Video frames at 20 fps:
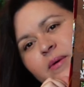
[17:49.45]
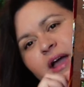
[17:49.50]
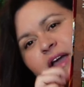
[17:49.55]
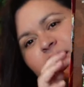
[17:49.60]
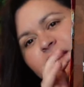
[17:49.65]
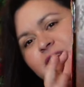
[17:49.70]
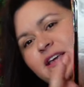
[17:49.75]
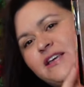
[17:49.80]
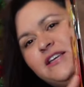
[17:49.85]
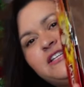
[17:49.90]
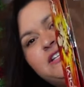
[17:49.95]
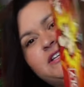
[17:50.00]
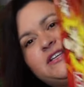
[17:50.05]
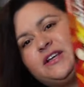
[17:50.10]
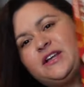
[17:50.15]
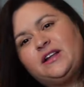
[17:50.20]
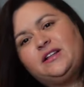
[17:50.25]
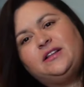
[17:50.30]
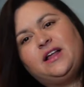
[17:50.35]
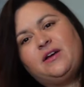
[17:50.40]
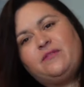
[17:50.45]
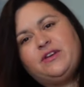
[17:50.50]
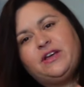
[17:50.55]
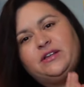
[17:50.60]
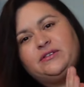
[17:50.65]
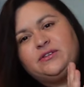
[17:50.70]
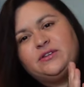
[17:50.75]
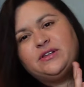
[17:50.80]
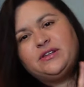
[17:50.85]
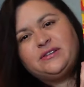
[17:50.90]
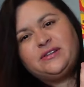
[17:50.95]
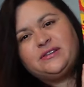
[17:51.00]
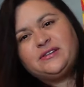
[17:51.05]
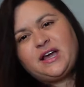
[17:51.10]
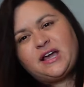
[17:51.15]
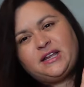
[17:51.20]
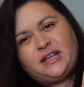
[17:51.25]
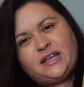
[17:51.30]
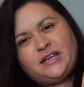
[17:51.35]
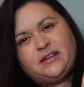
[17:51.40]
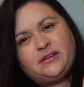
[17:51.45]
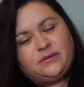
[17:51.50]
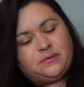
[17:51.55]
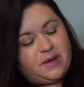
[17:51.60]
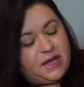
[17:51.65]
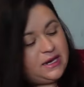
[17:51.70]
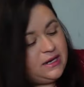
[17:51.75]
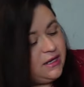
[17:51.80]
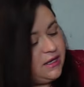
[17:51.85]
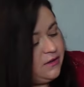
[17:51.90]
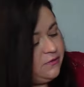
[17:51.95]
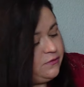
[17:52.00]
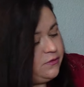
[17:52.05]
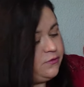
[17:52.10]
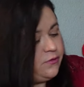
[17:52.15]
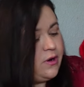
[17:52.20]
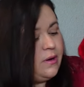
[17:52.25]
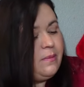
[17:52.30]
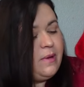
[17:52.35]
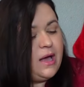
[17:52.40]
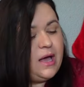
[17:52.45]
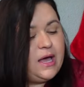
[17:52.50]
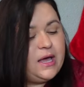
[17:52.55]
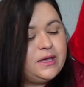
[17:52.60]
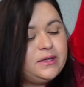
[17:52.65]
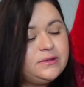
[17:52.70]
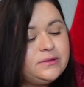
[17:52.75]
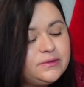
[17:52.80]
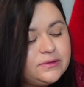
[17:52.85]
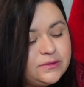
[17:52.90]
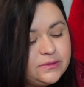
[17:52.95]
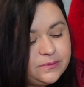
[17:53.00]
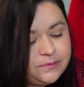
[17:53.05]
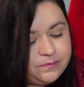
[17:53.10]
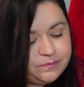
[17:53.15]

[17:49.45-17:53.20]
I think he's just going to love it. So this is kind of like his main gift from us.